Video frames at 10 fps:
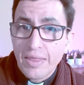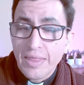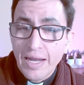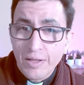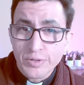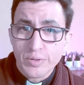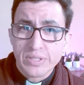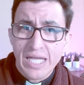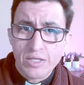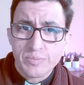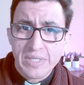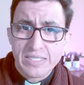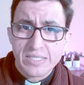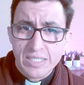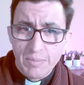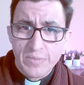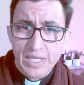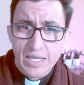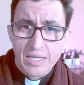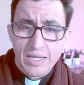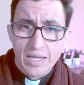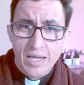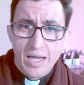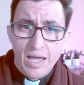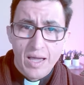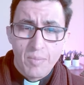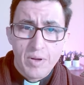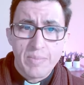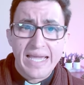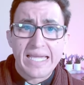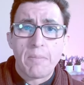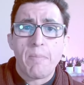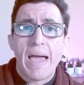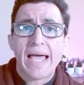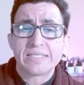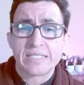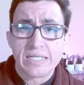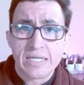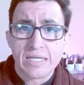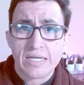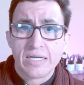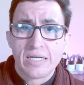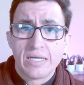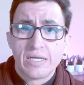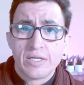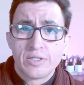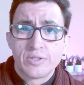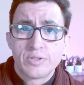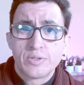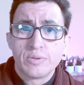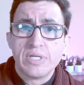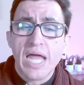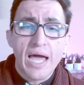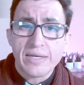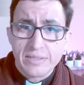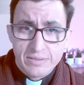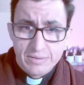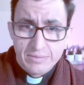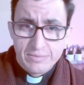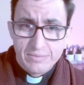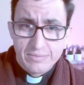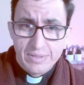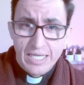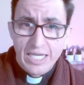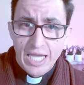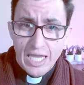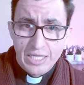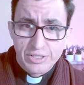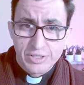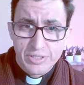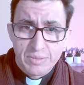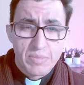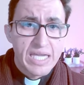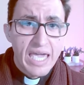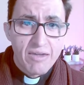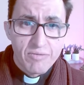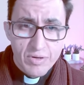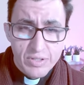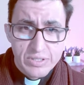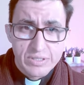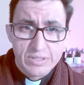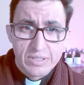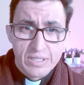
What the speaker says: That also tells me something about my capacity to not engage in behaviors.